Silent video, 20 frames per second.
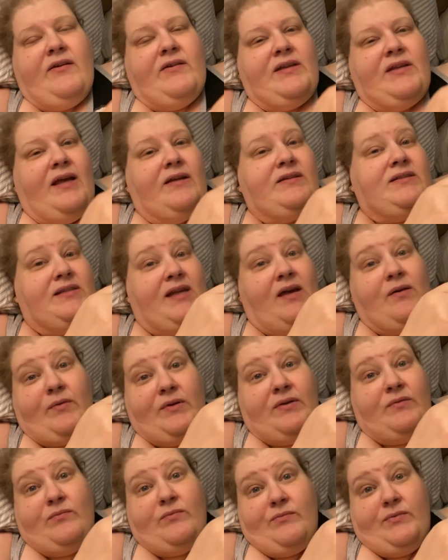And that's how
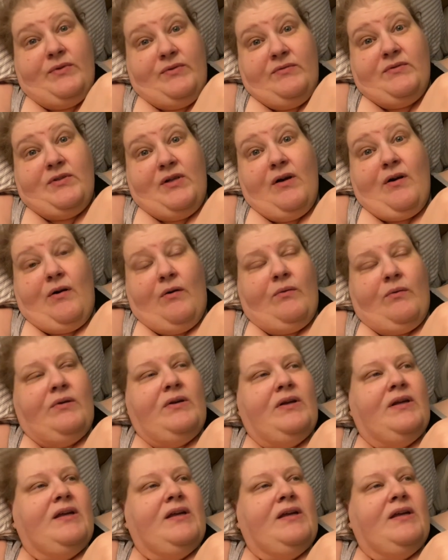it would go.